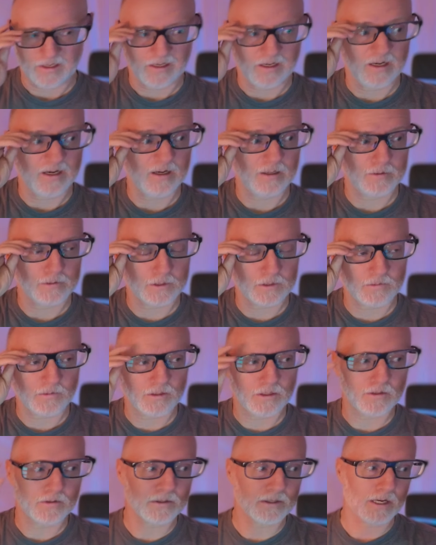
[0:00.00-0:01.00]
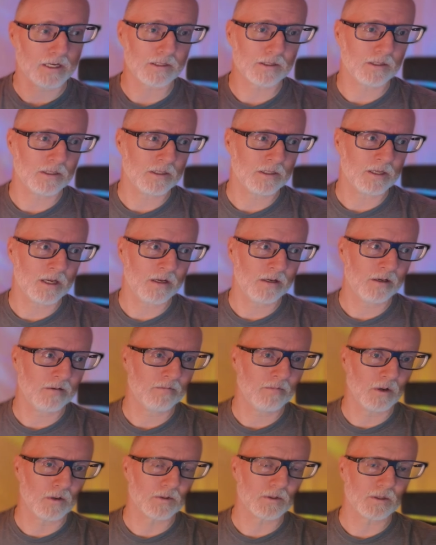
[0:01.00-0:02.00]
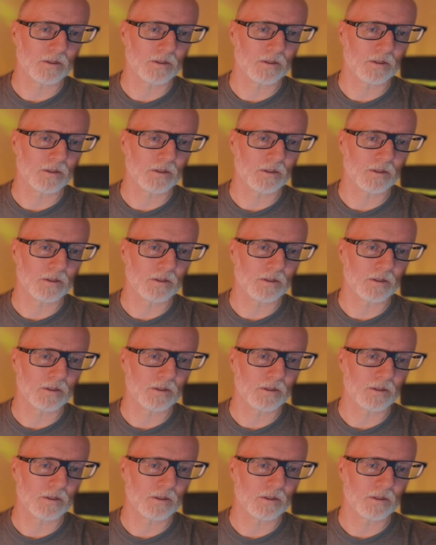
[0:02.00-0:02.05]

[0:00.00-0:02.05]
Uh, this video is actually intended mostly